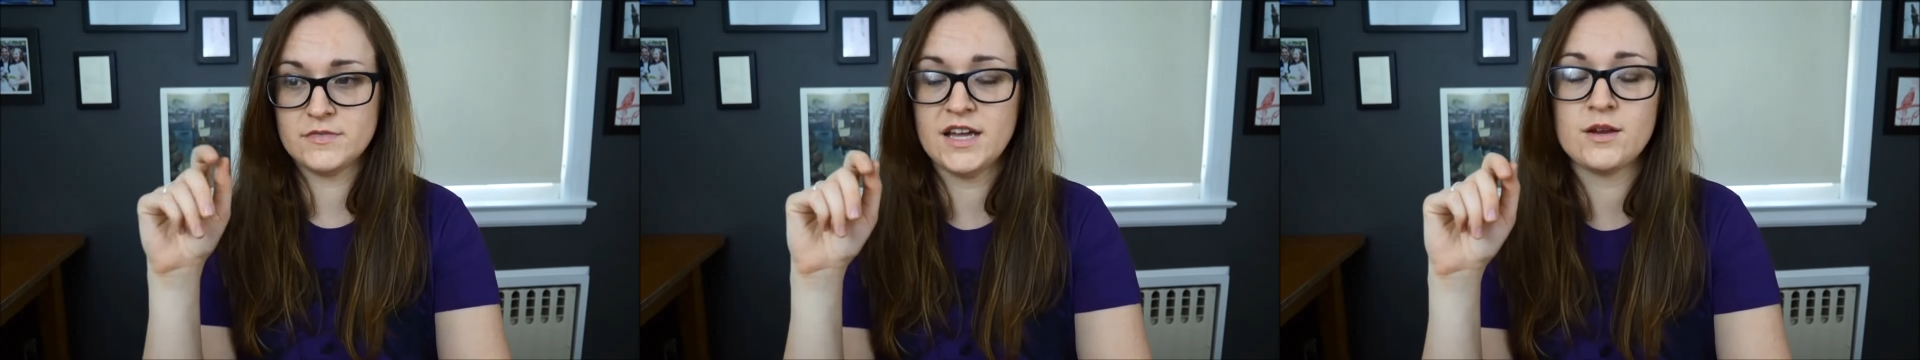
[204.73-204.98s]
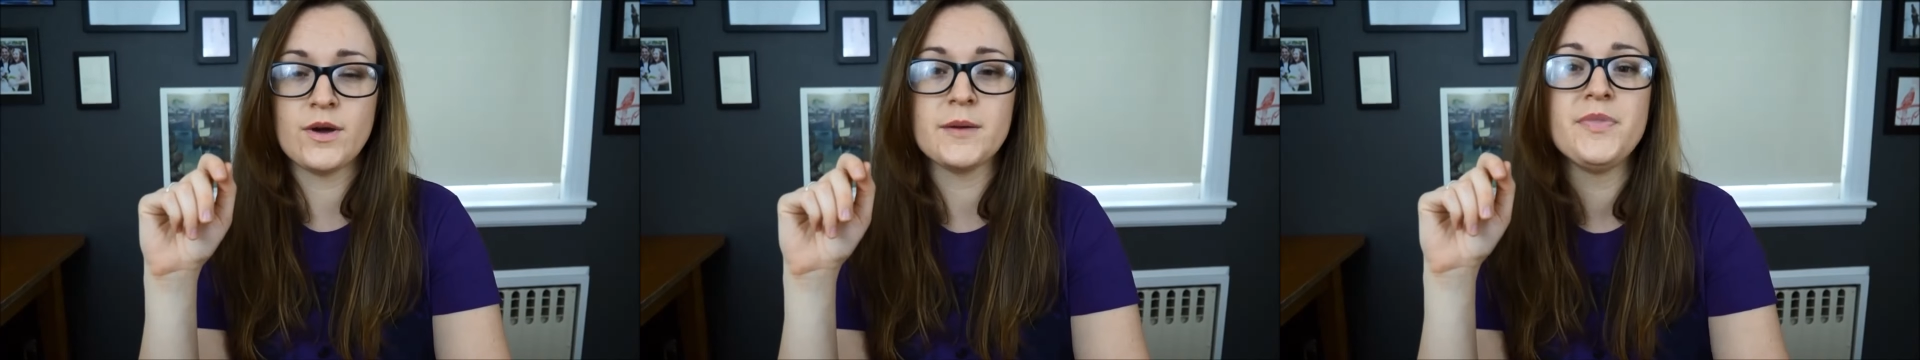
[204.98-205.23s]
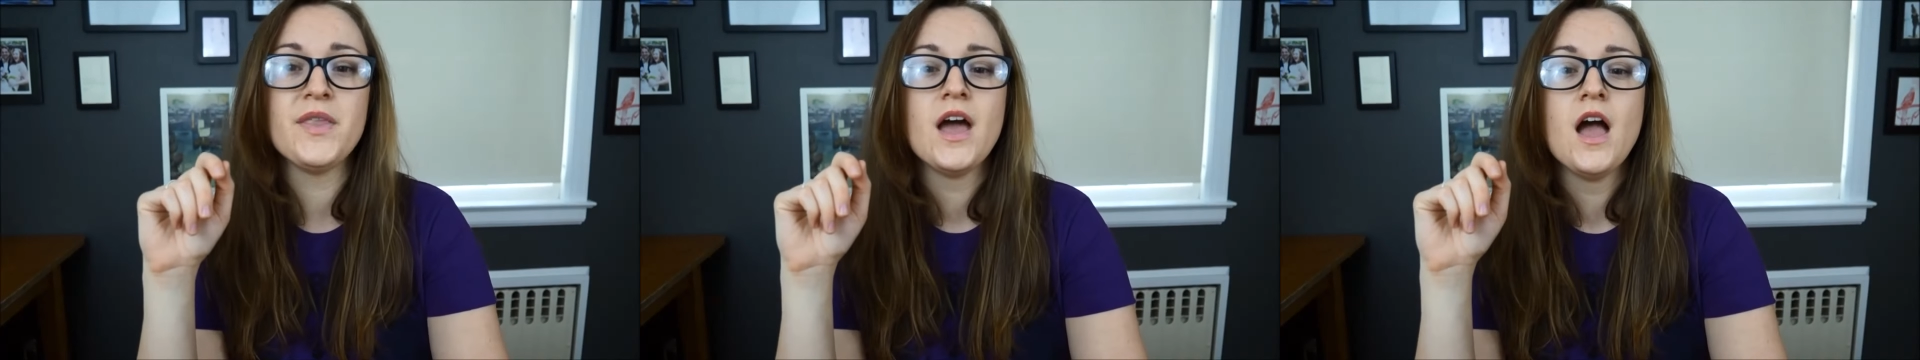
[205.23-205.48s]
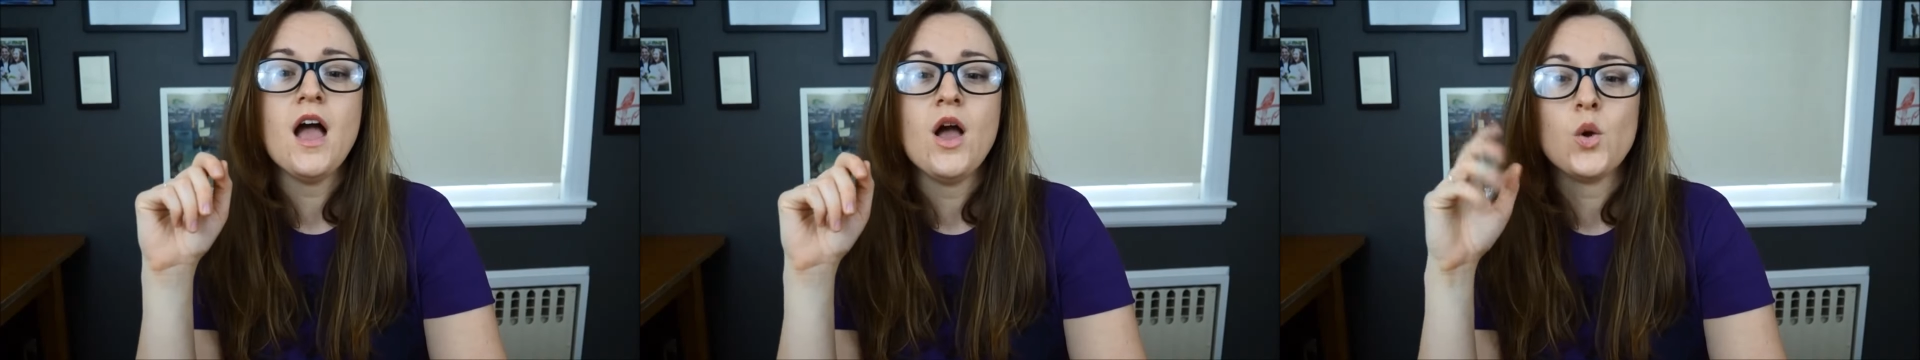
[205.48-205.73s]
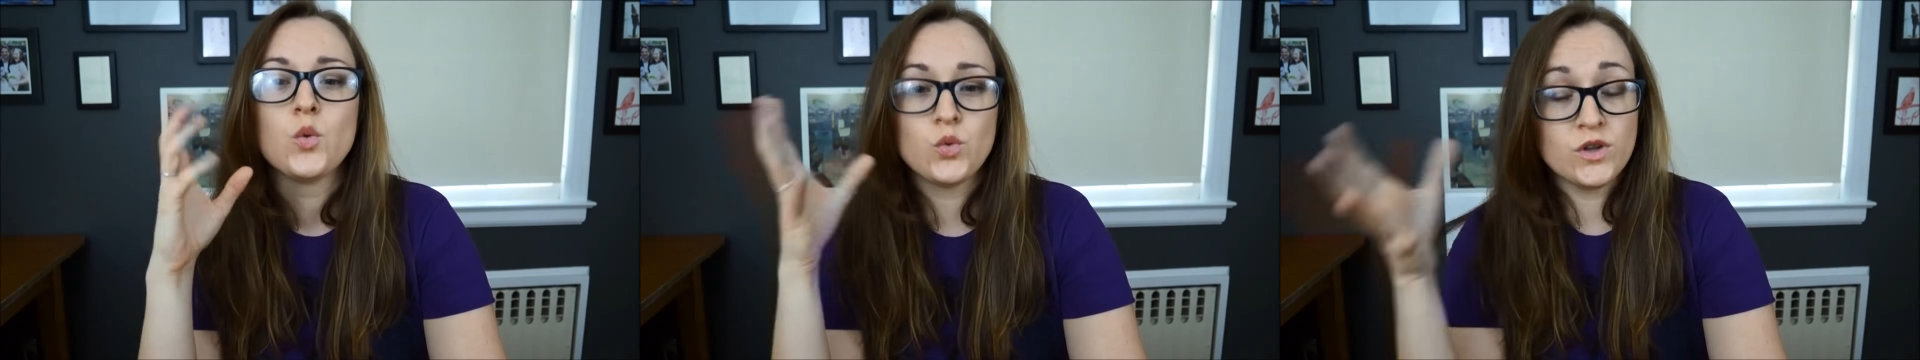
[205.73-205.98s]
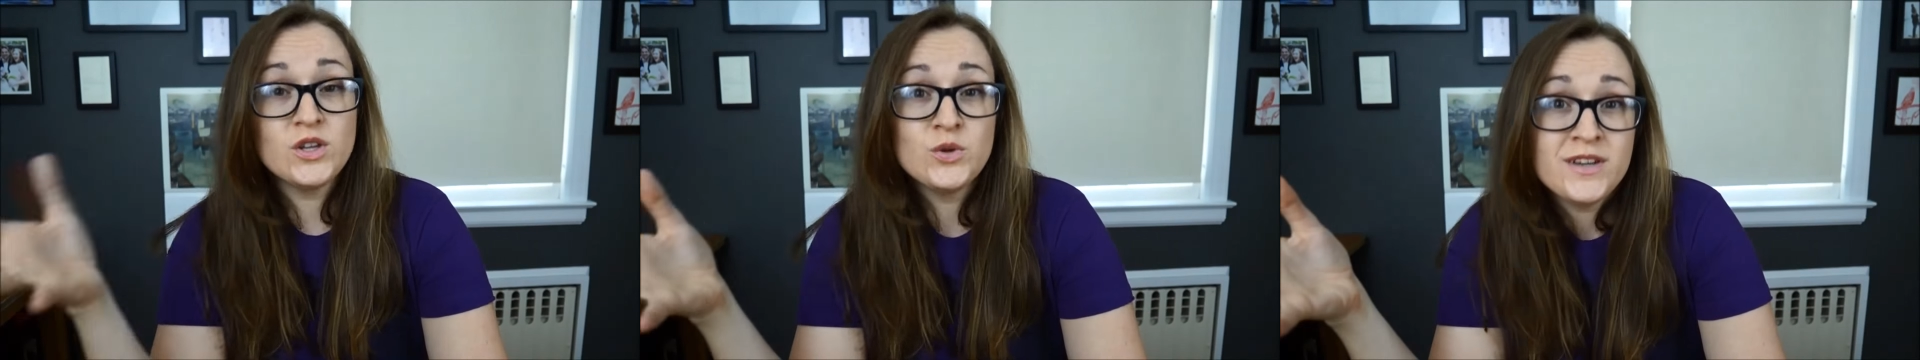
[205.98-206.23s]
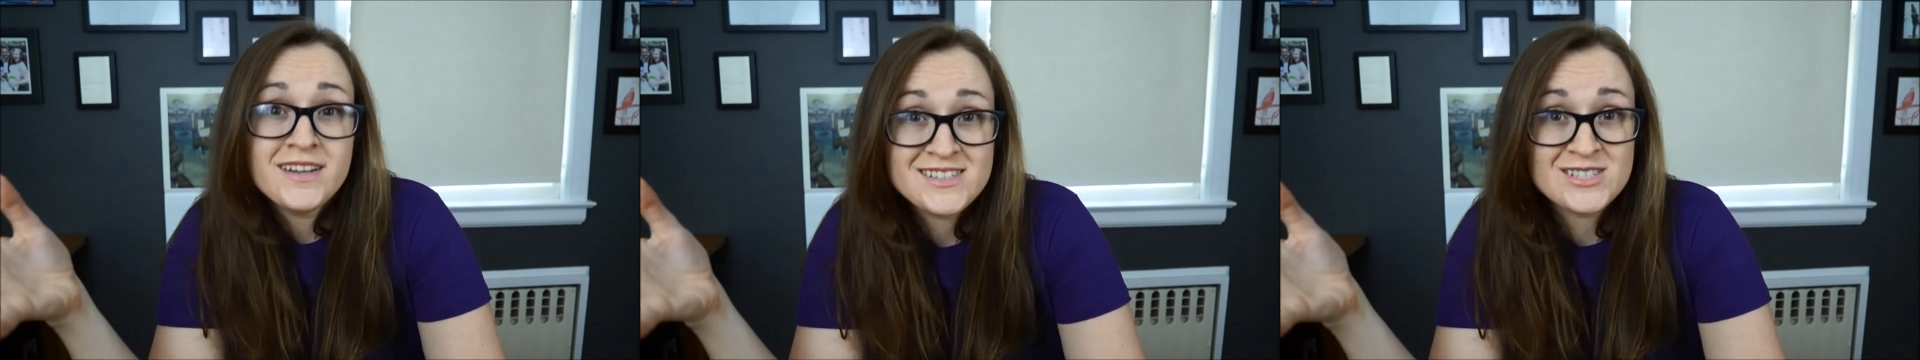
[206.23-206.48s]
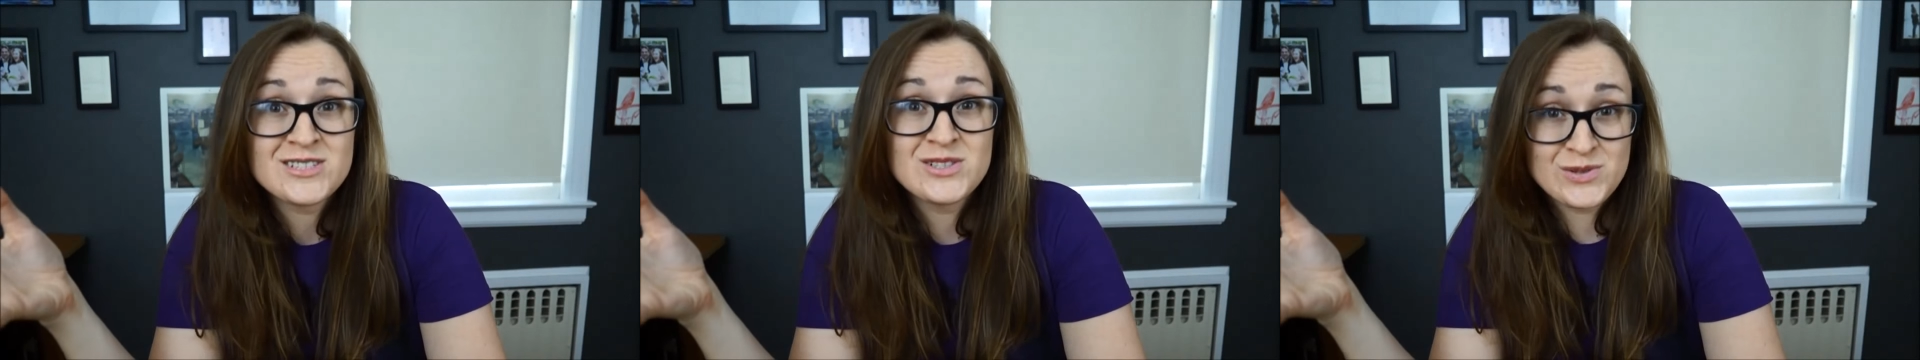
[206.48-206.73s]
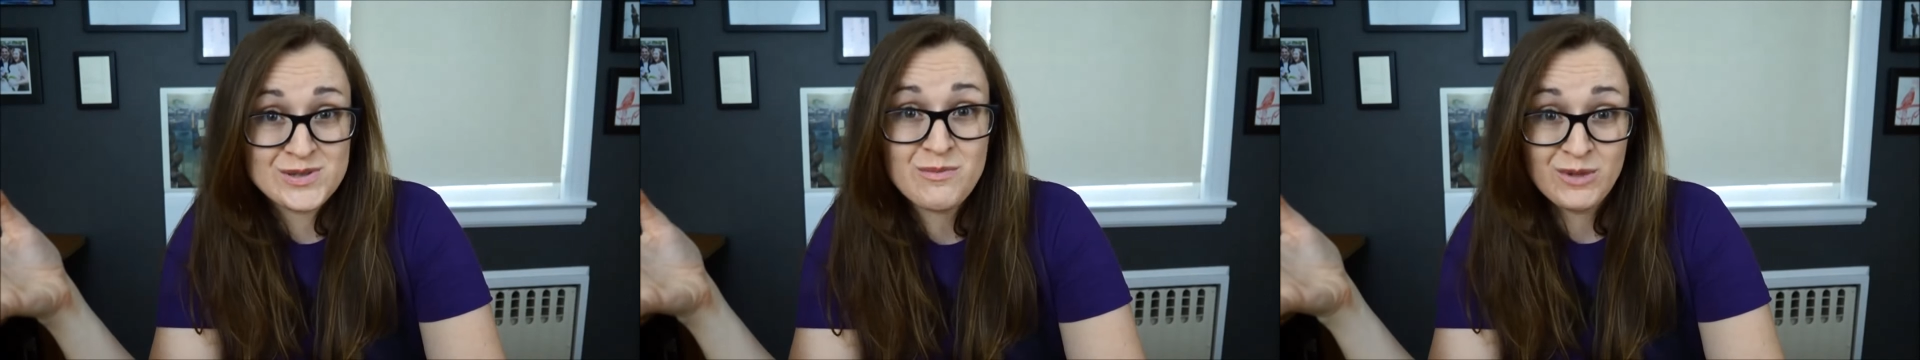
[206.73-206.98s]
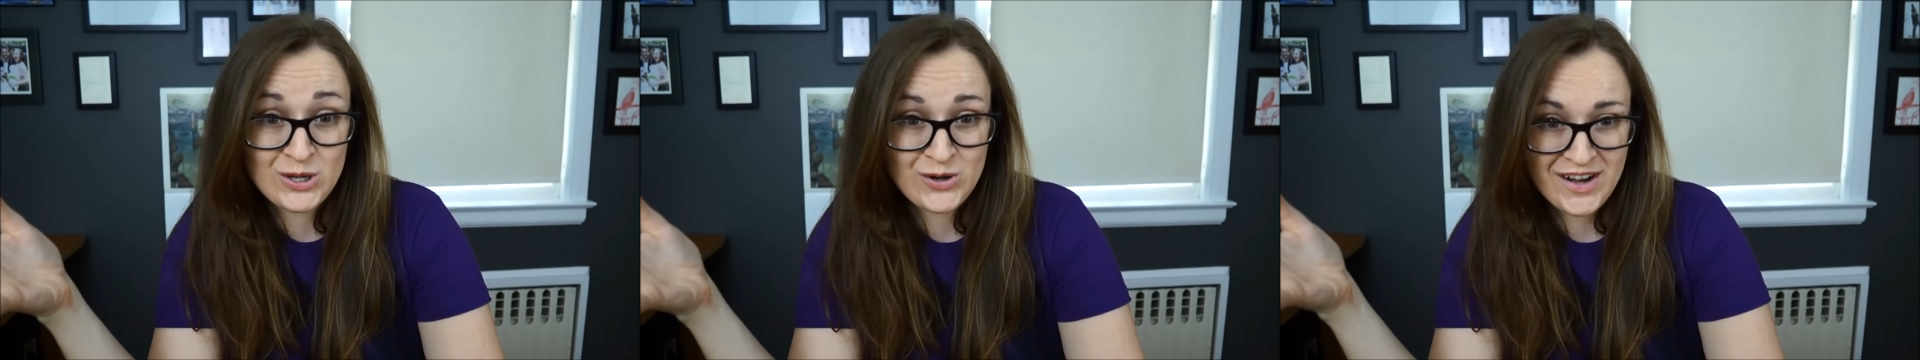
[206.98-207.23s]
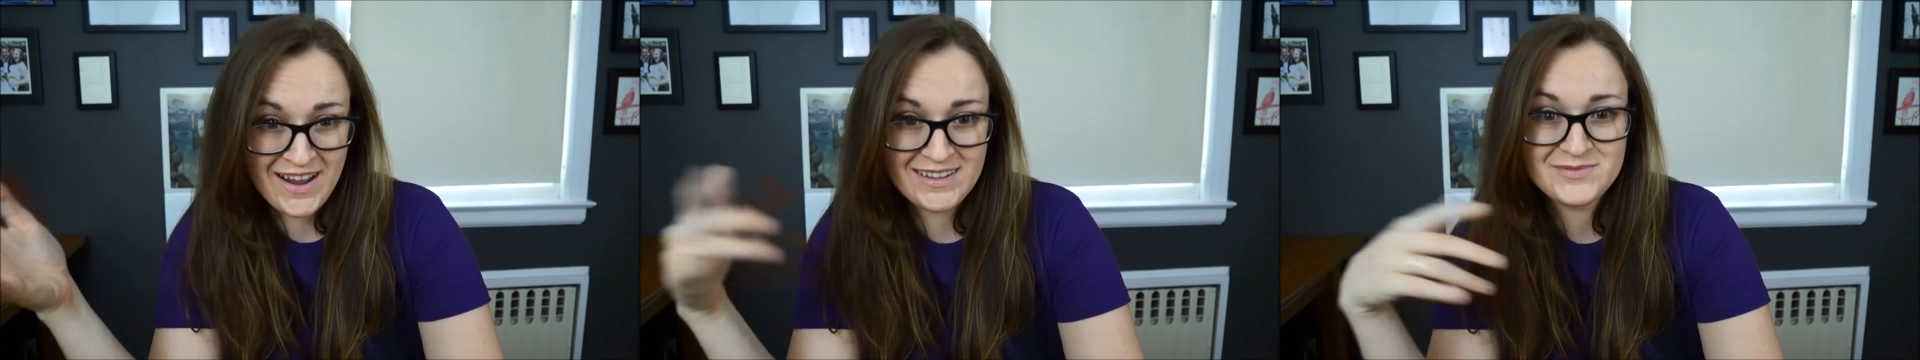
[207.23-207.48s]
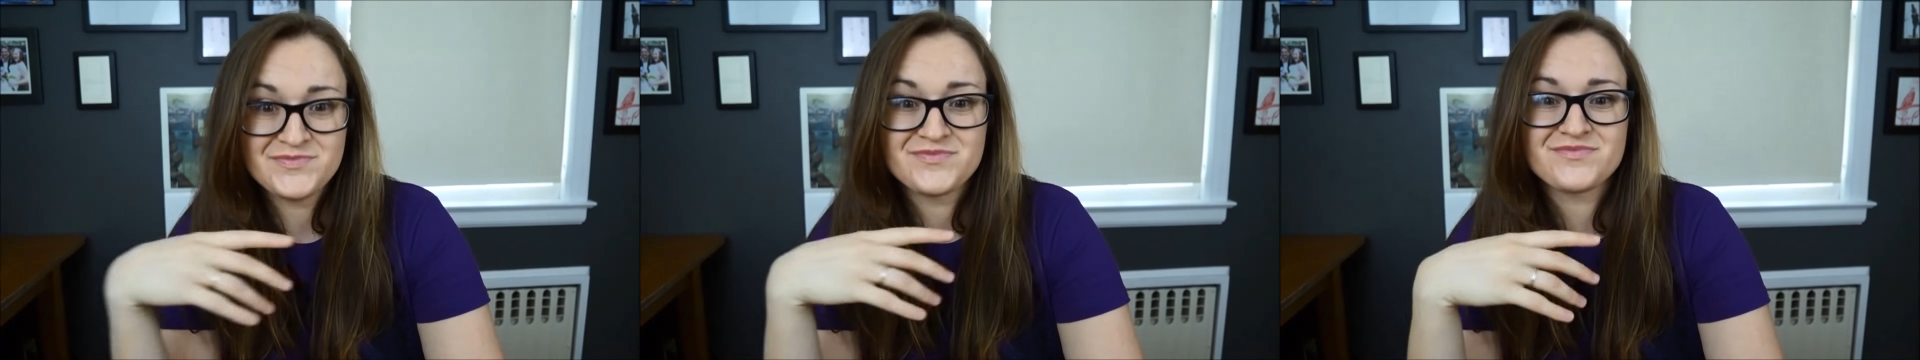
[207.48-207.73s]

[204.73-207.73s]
Anyway, you need to do some learning.